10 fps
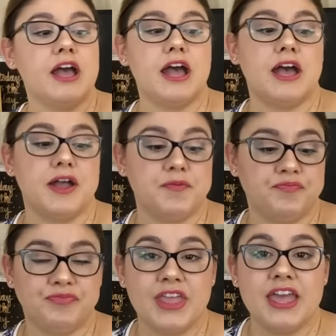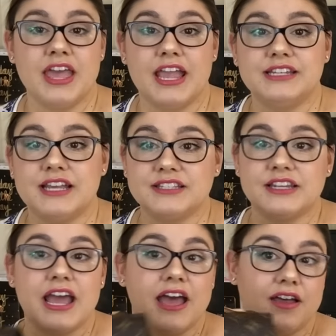Um, it
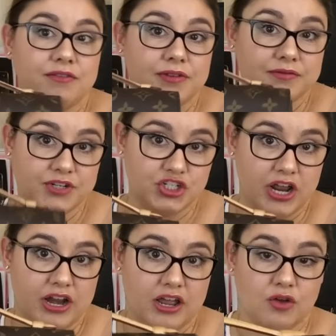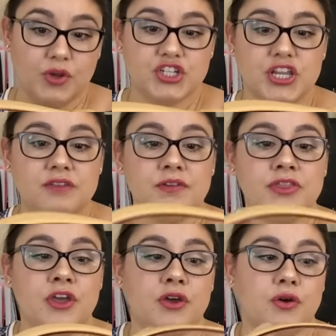doesn't have Vachetta, which
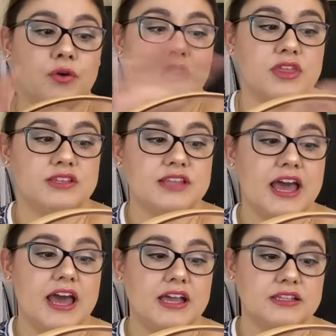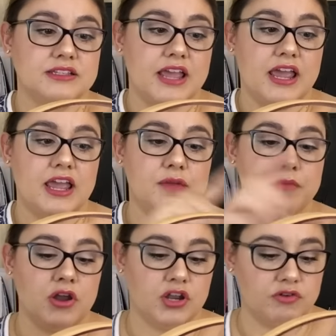even though this has a
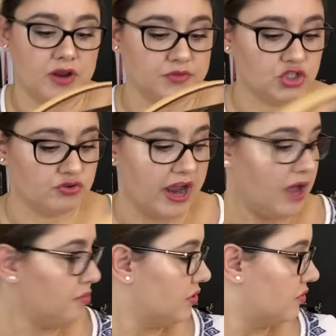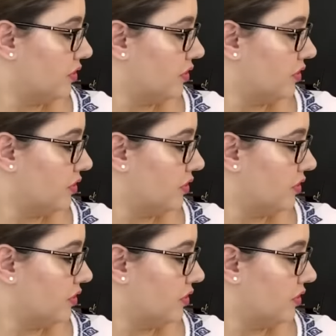monogram strap,